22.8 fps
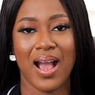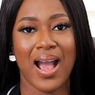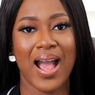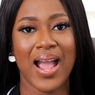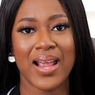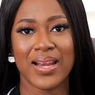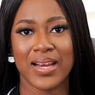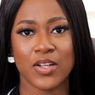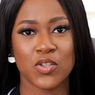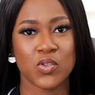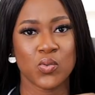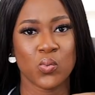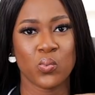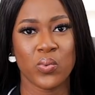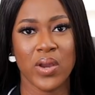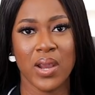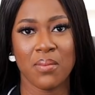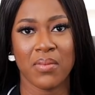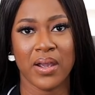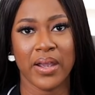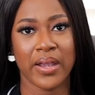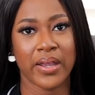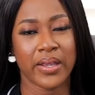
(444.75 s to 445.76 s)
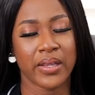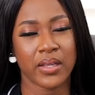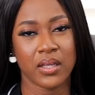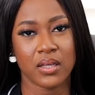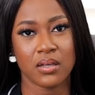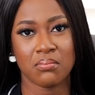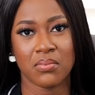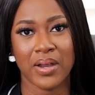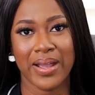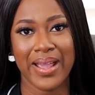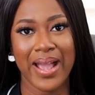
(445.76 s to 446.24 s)
I like to wear
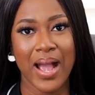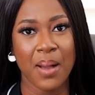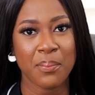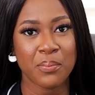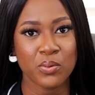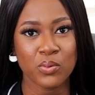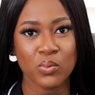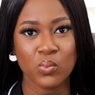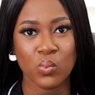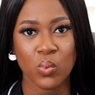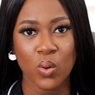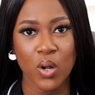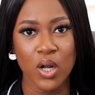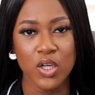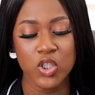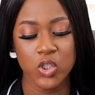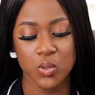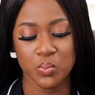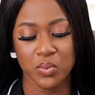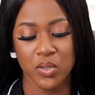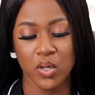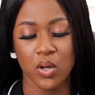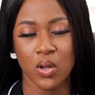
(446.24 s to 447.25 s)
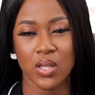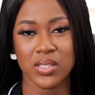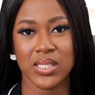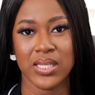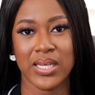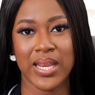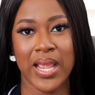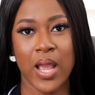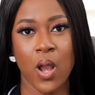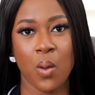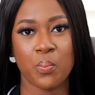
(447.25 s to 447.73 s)
my Apple Watch because
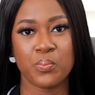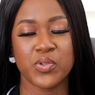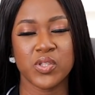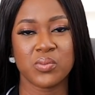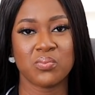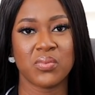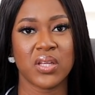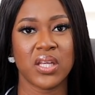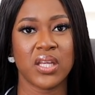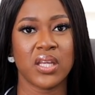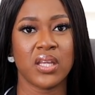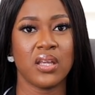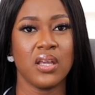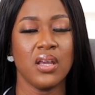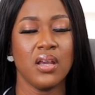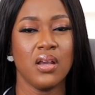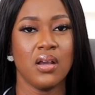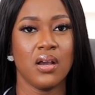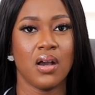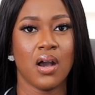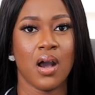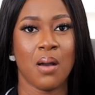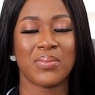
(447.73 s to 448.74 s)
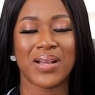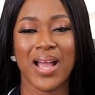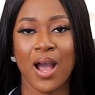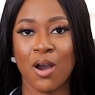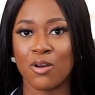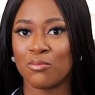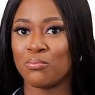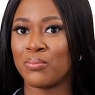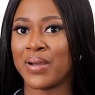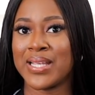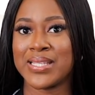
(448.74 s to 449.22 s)
it helps me
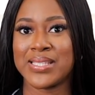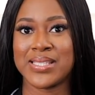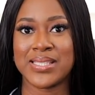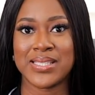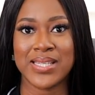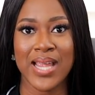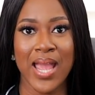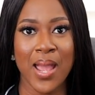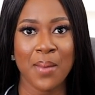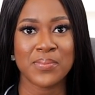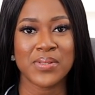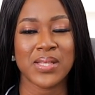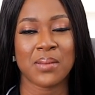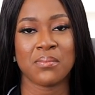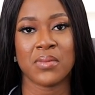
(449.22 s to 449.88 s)
count my steps.